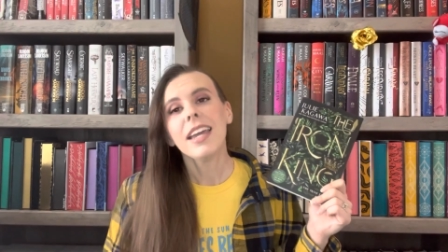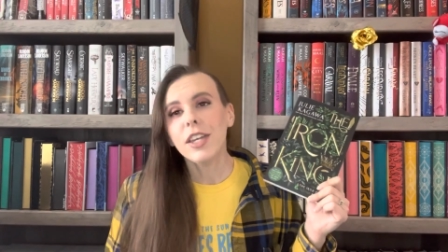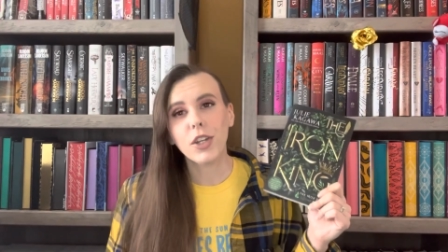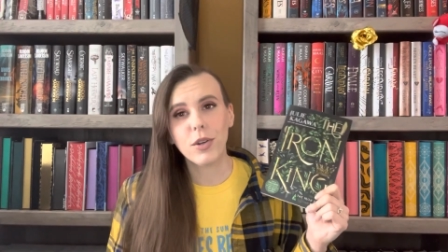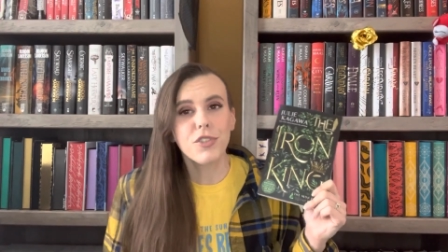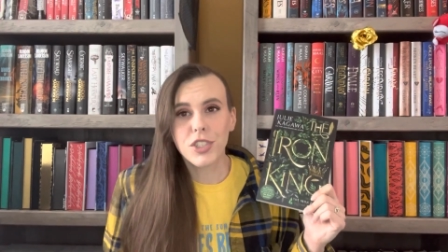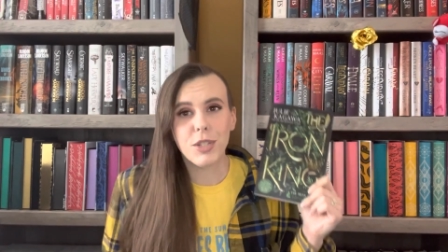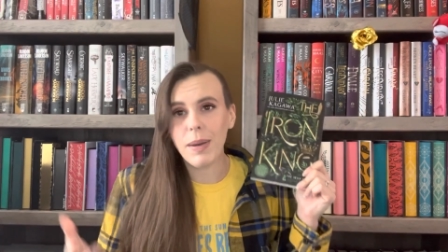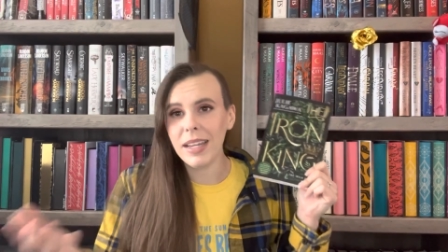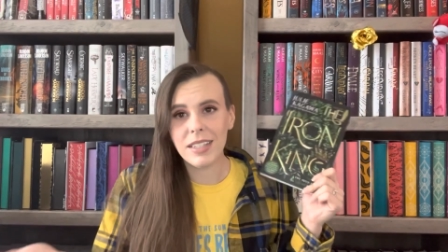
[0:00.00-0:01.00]
You know, it just
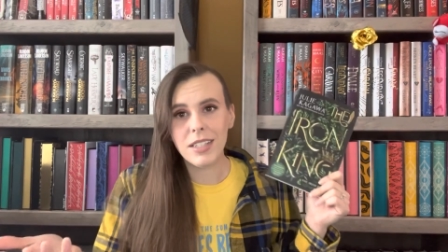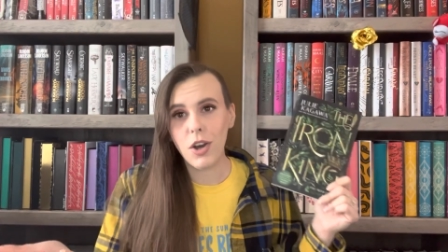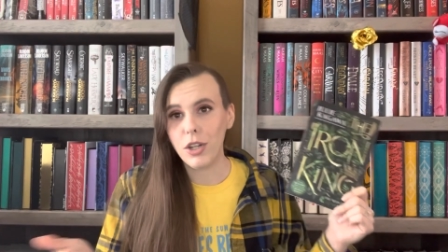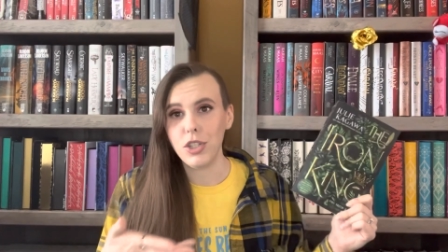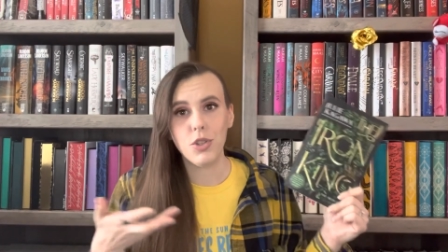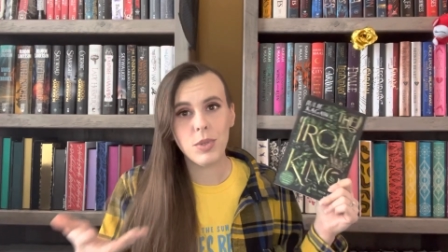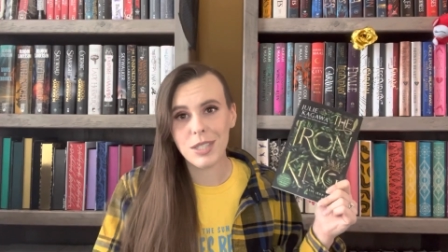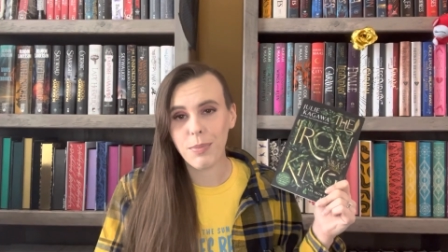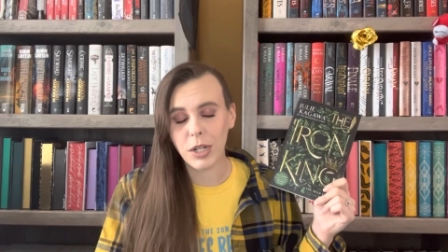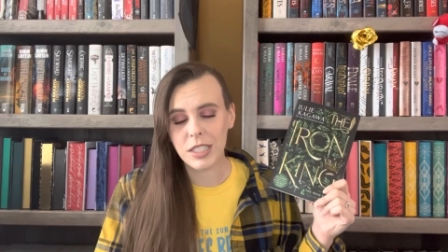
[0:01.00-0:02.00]
depended on you as
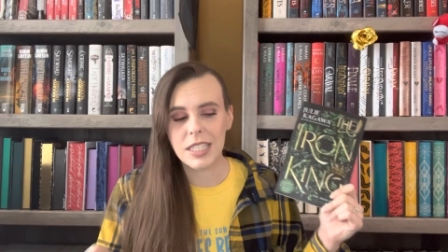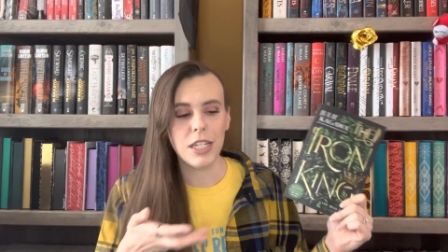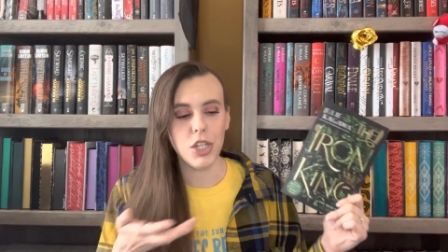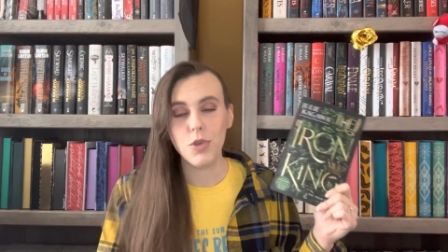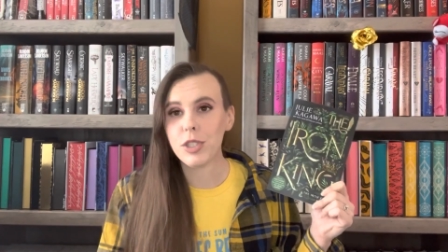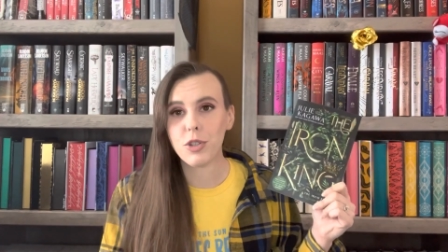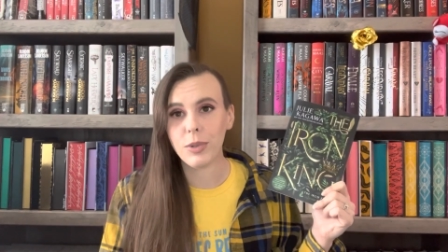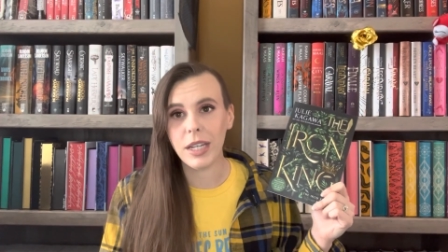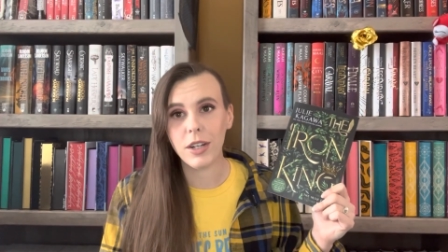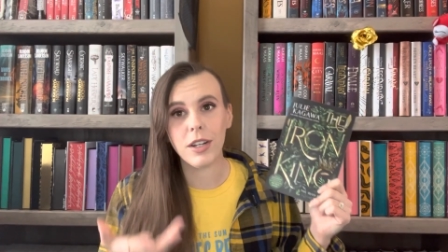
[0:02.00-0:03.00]
a person and you as a
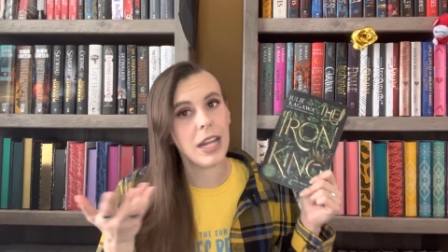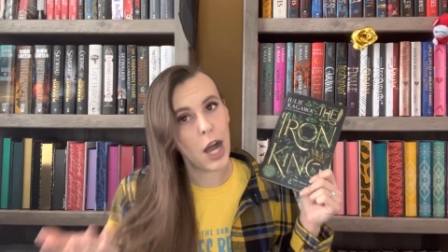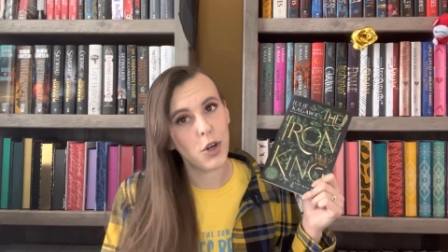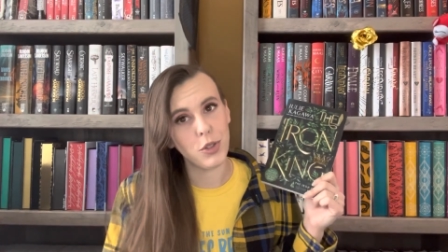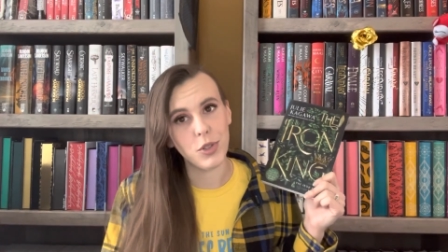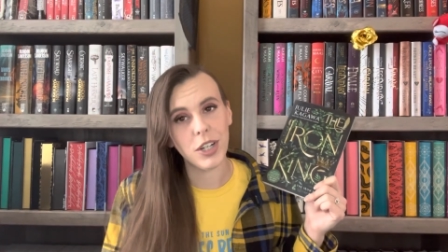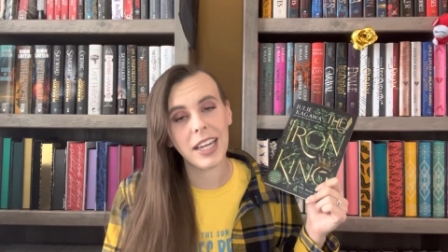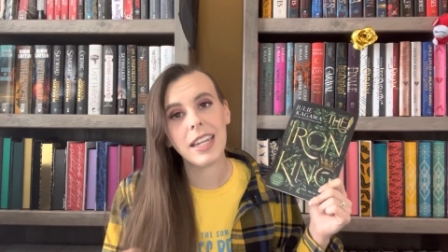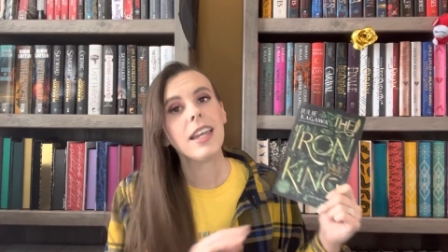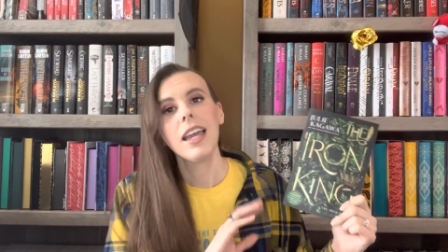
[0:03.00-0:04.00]
reader on how you took
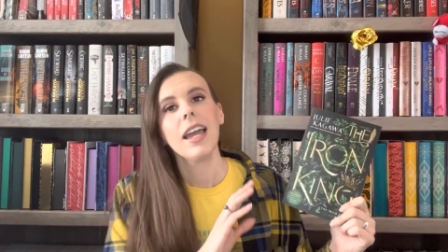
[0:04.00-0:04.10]
it.